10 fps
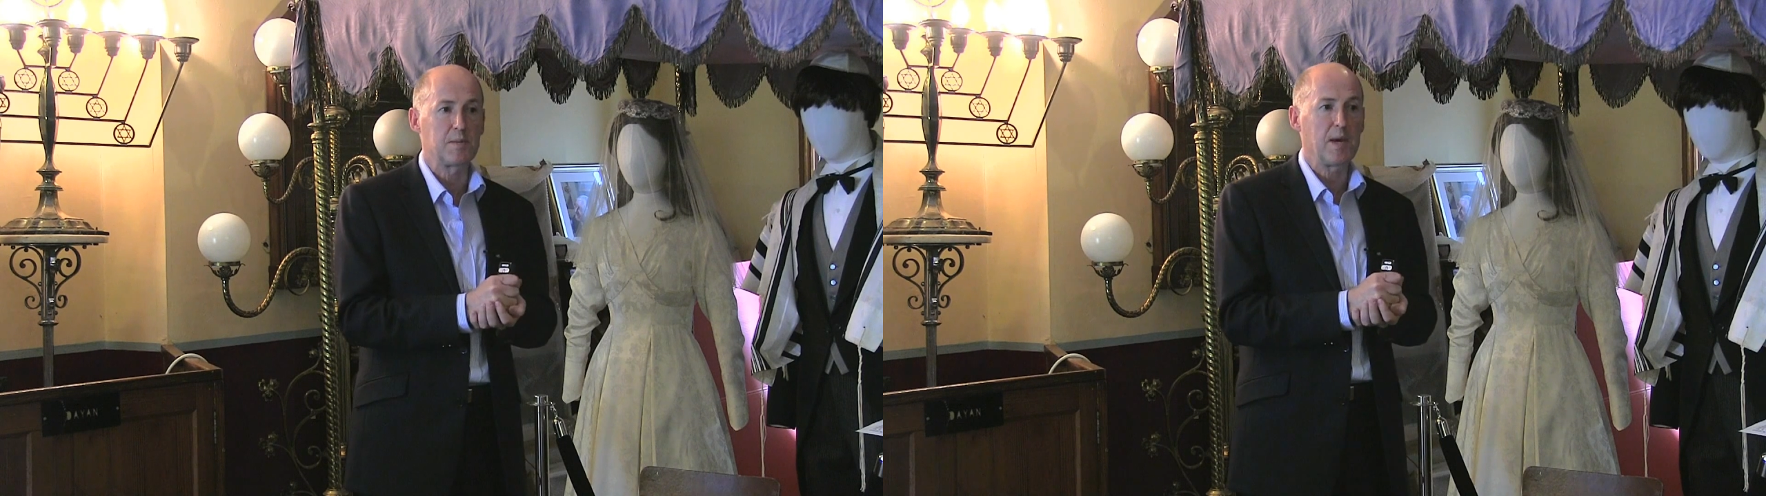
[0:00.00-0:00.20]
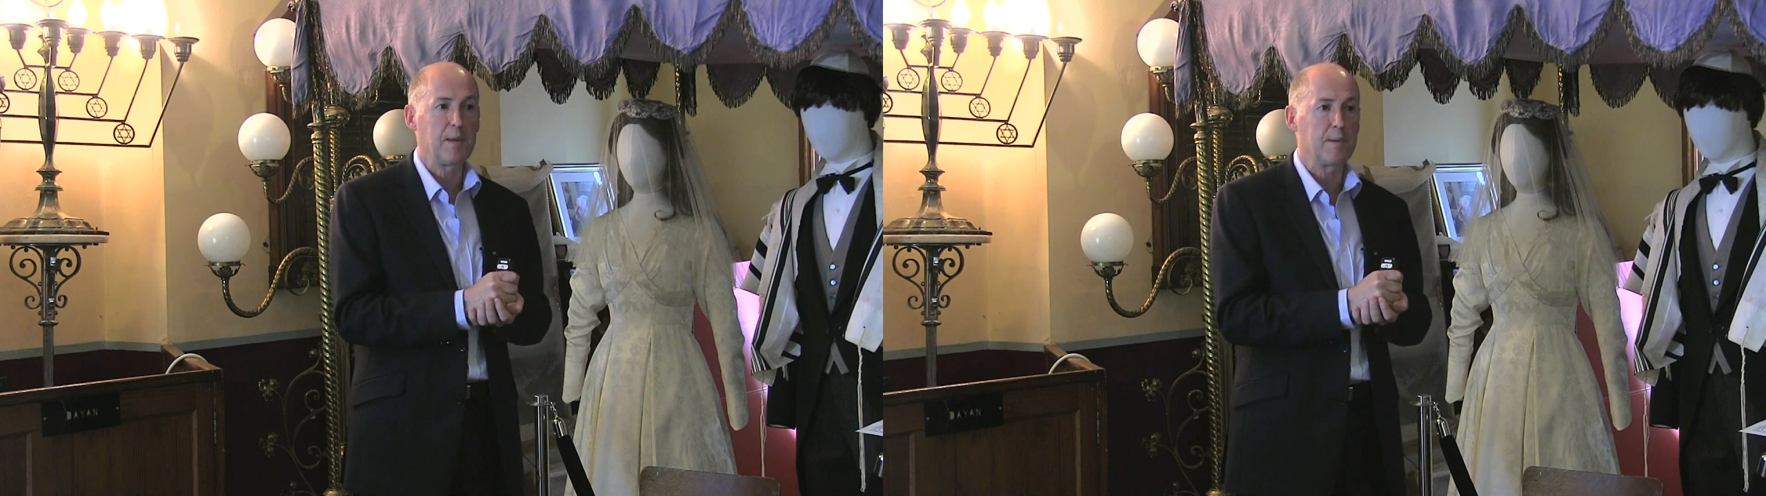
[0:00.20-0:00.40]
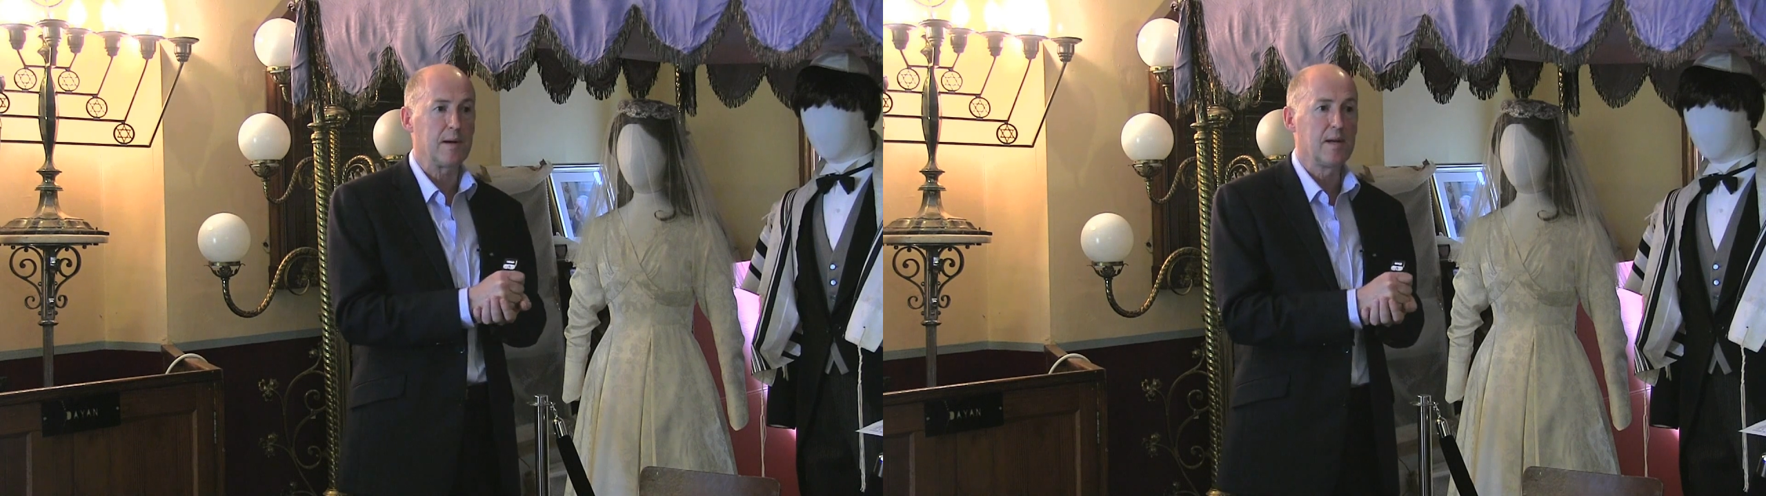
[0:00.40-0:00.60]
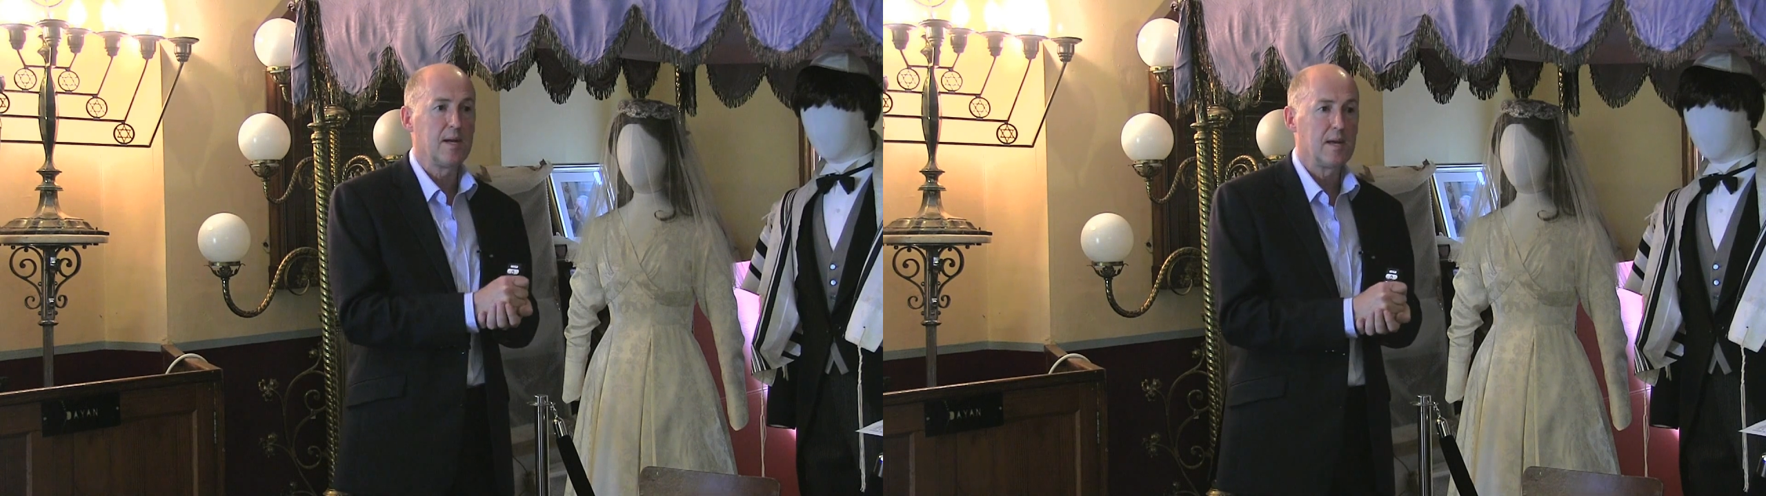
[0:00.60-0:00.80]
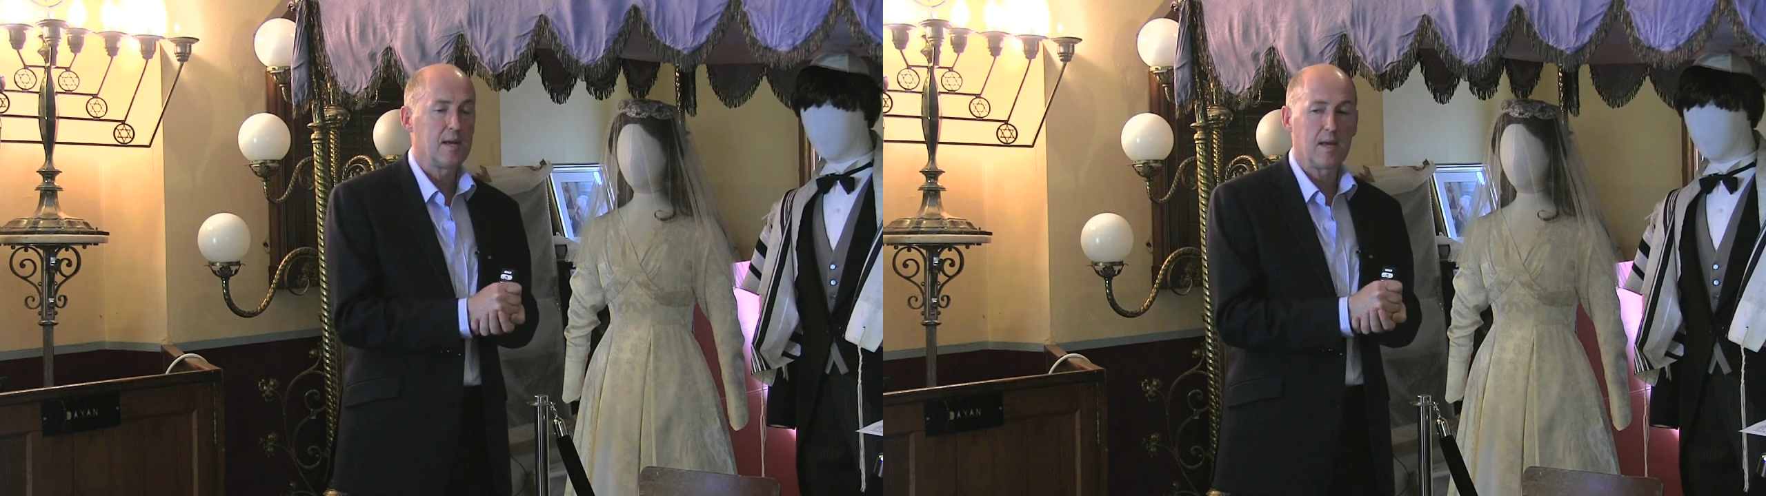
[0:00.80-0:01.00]
of paper
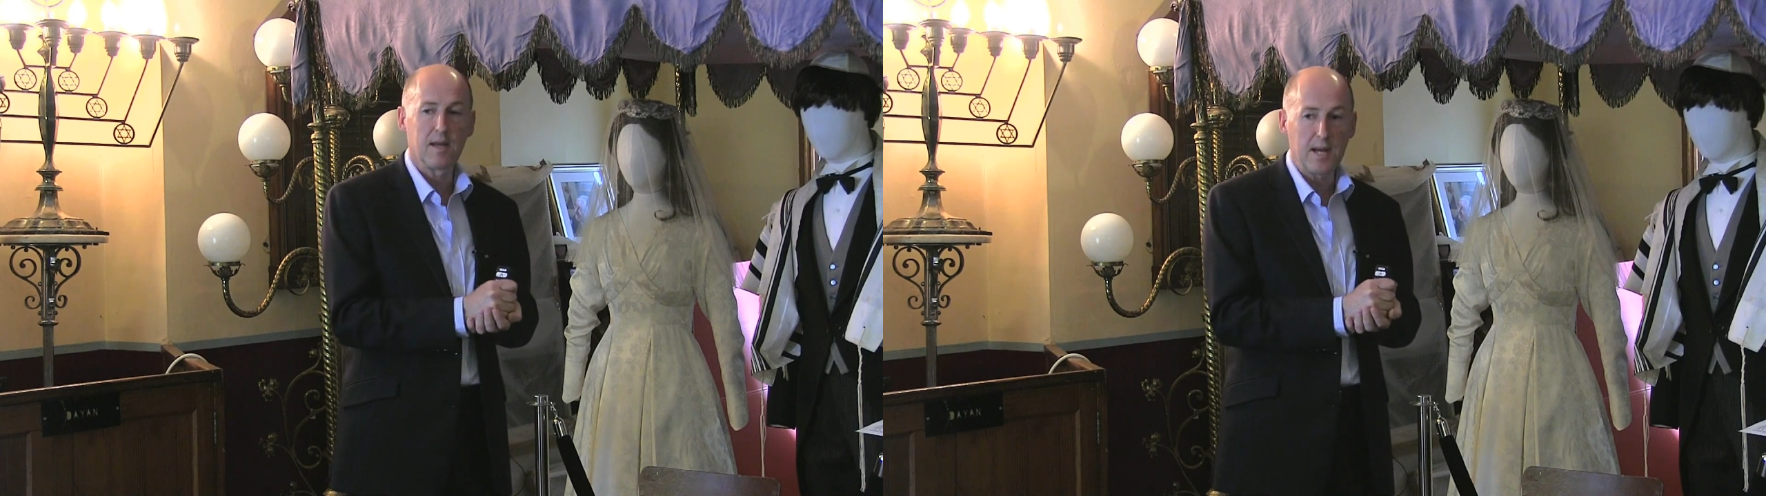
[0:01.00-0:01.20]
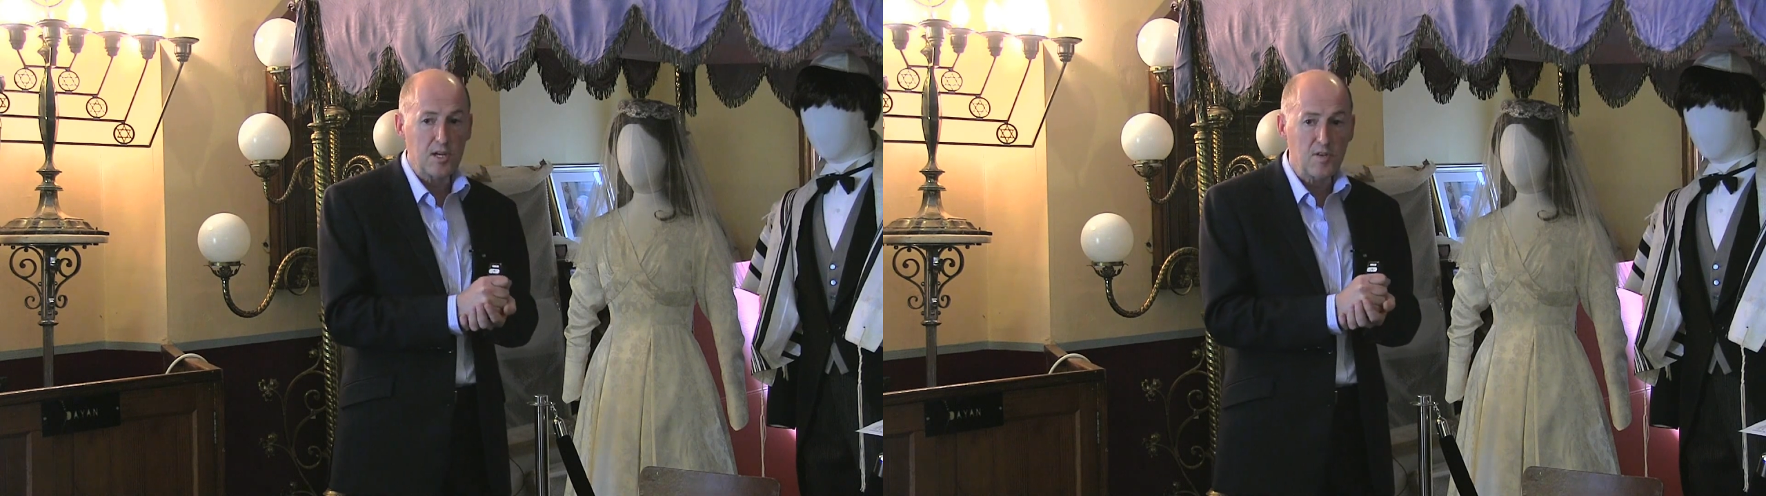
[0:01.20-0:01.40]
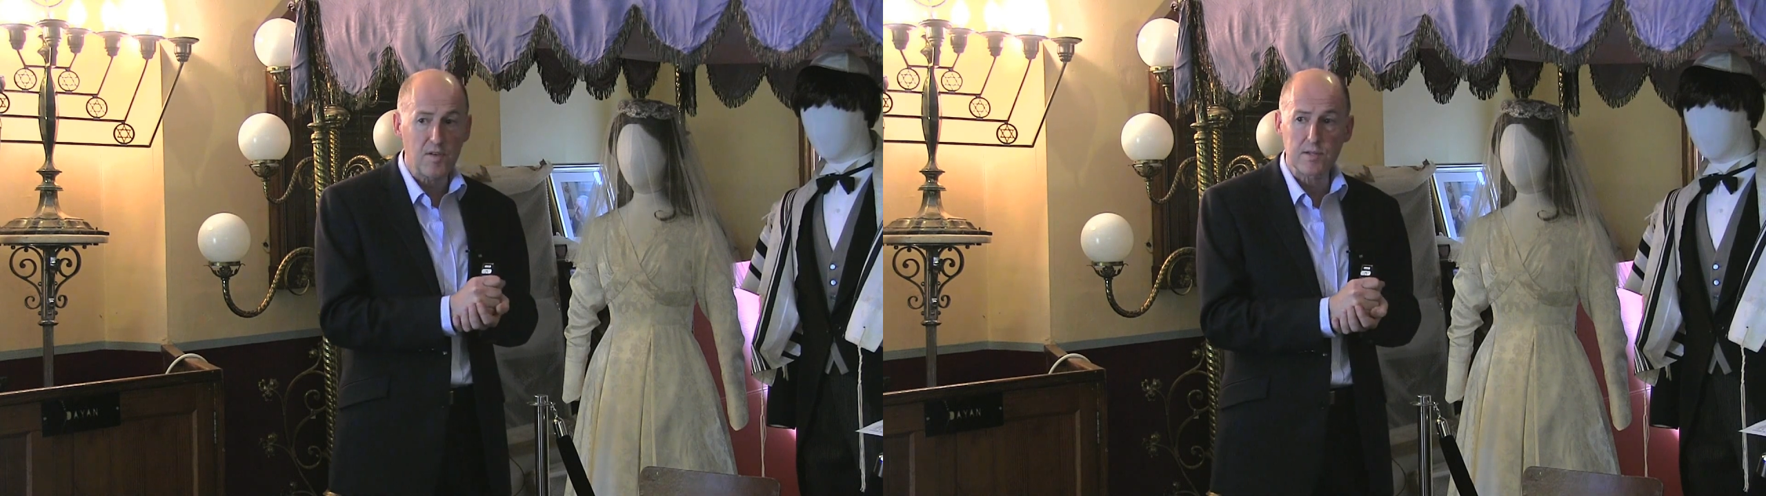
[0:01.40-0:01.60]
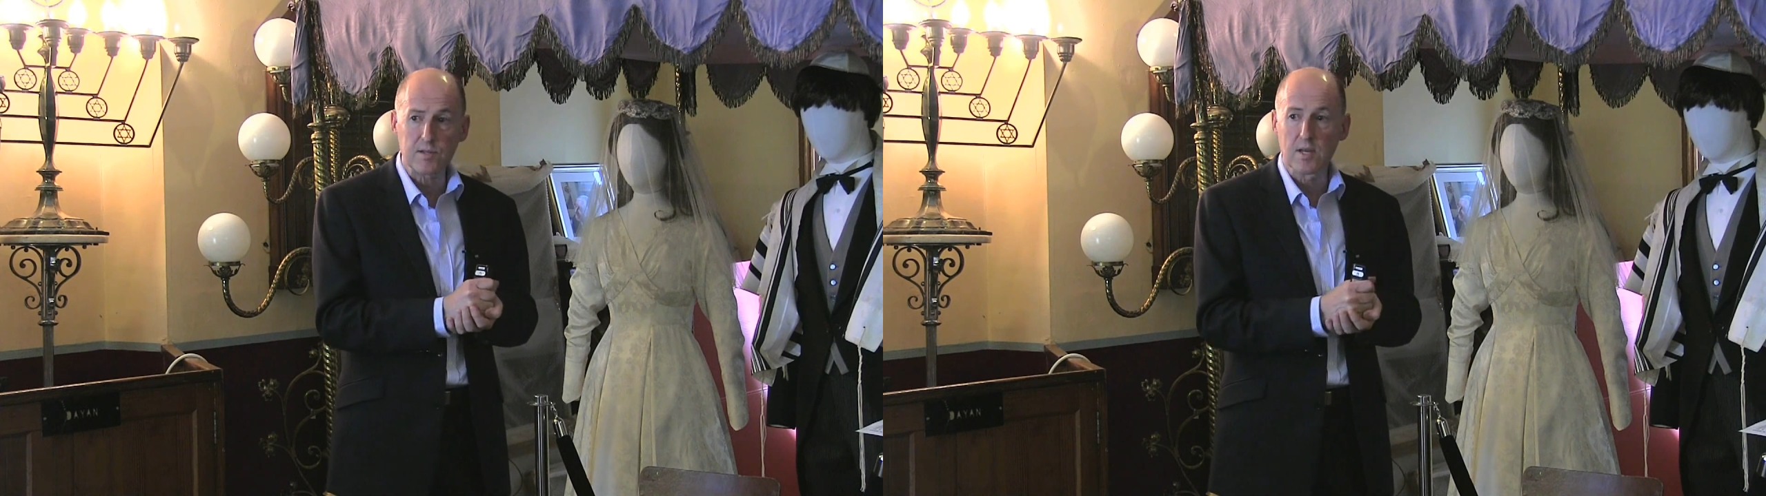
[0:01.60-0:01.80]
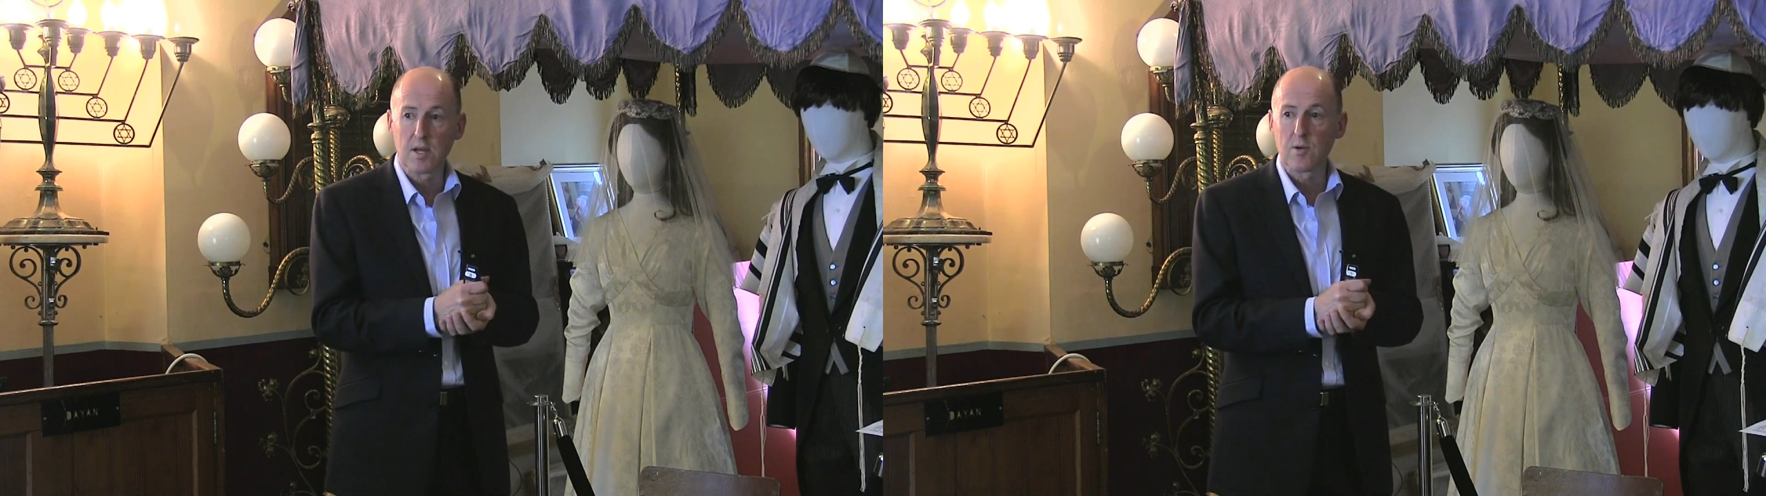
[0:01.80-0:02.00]
in Auschwitz